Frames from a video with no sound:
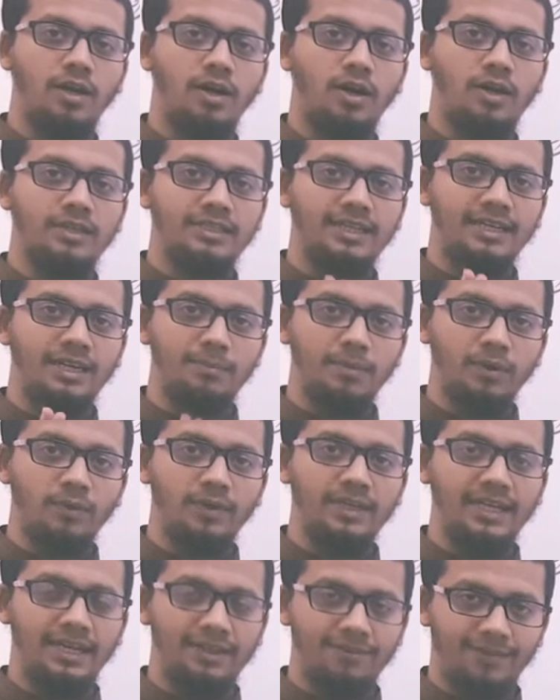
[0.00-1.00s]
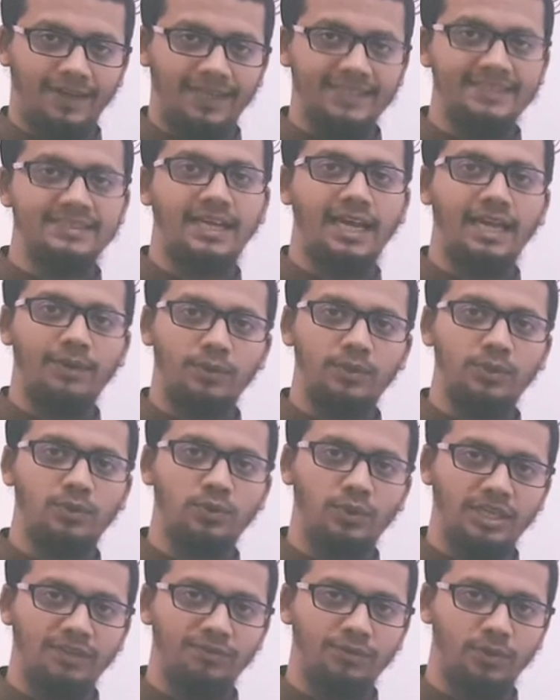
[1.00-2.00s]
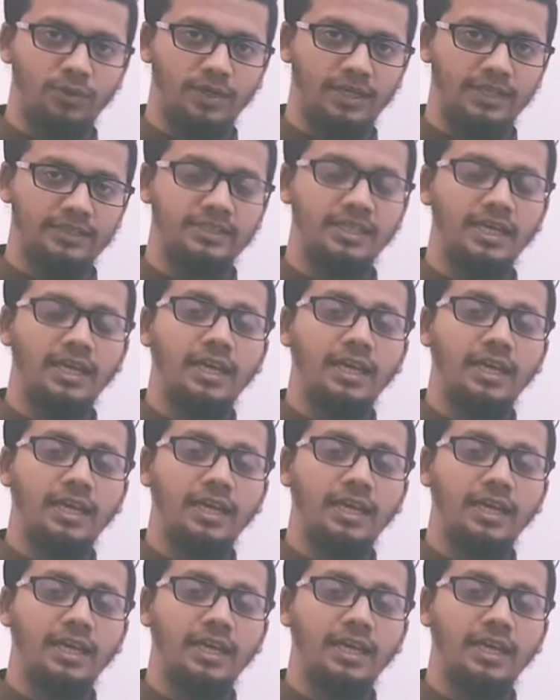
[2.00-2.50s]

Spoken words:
or the number one advice I want to give you is,